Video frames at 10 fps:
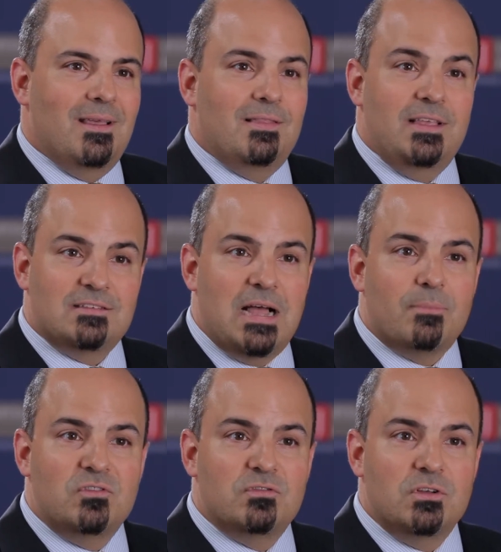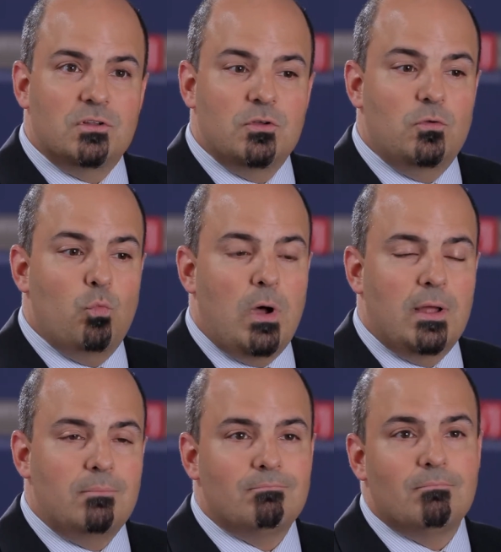These options include
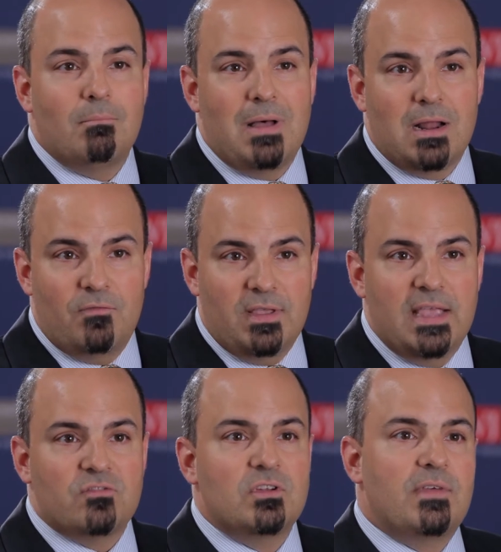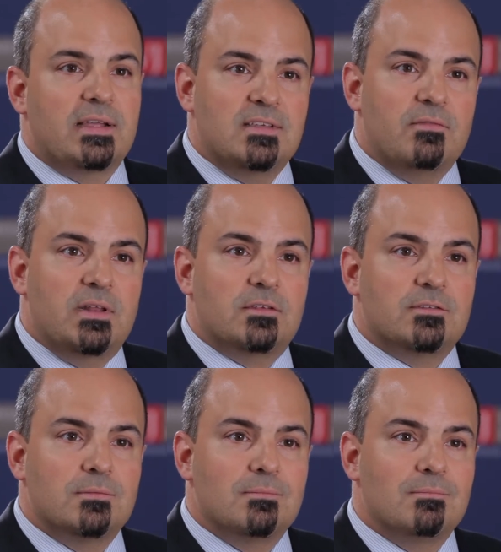1, modification of activities.